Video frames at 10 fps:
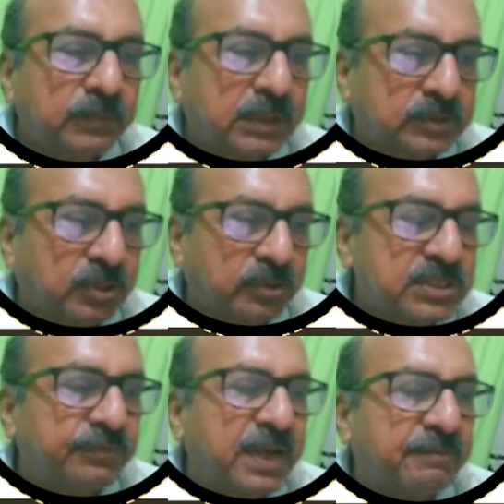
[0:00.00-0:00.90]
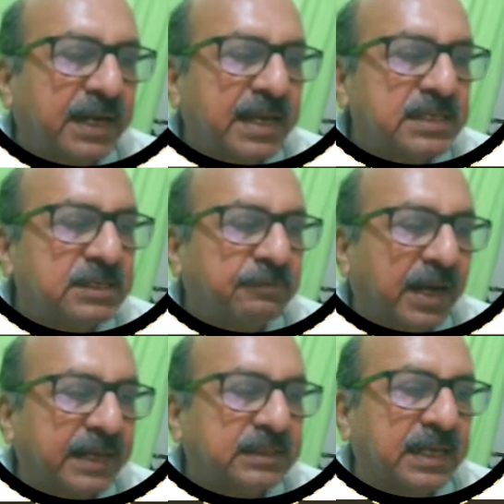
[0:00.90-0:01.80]
So this we have
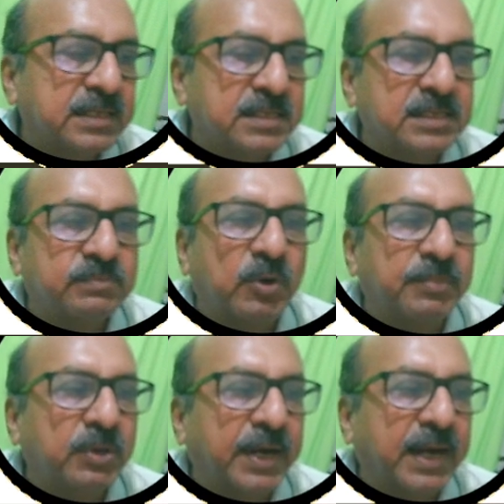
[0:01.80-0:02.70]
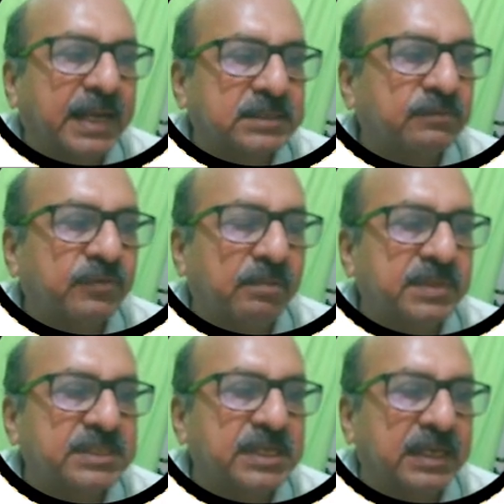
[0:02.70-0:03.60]
identified that it is propanoic acid from
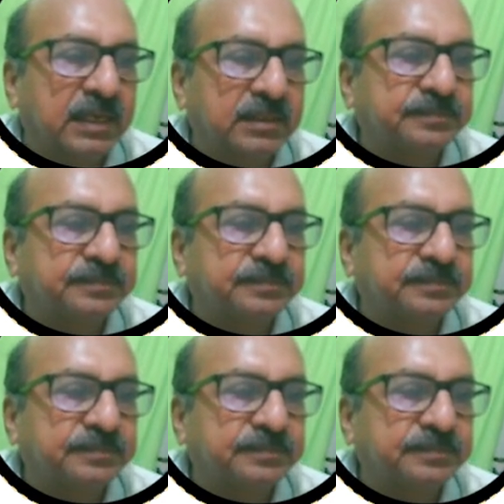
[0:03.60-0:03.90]
this signal.